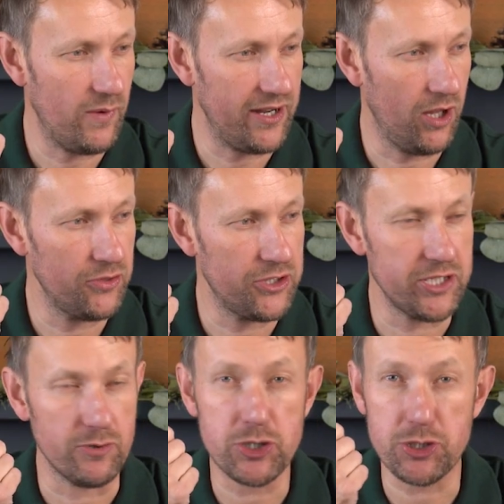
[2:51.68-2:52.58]
went on to
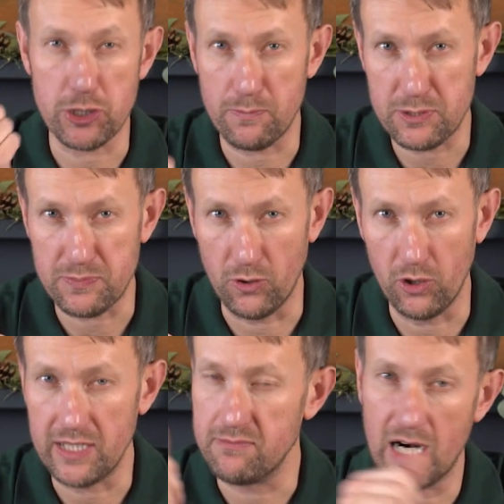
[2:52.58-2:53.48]
do a super
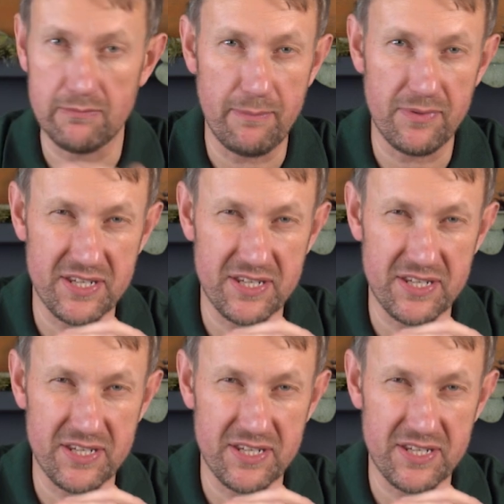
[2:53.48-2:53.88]
sport. You might remember